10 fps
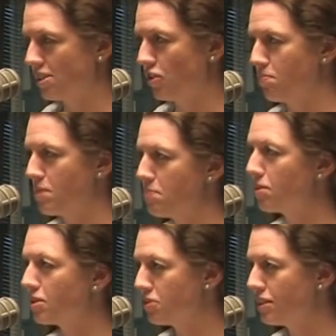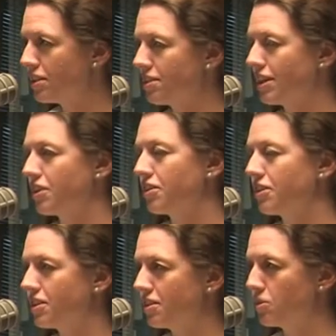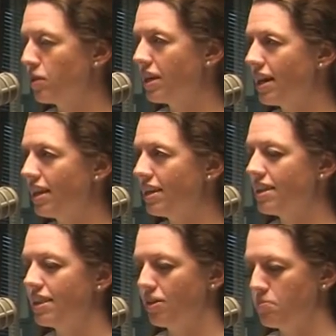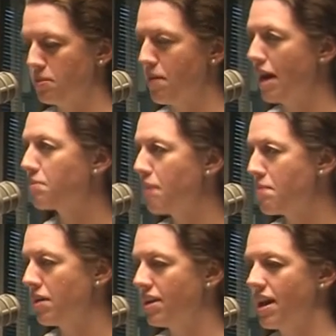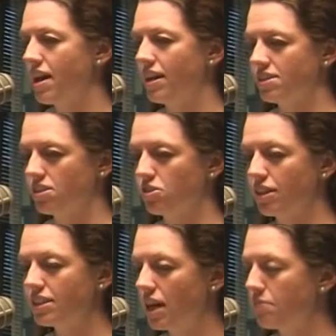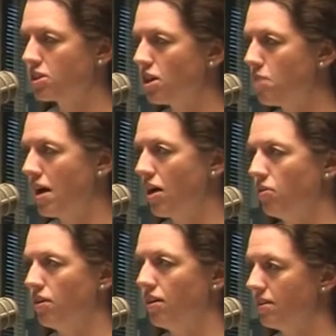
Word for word: So if people are their thing earlier in the weekend, they'll be back by Monday. It's a great time to come out.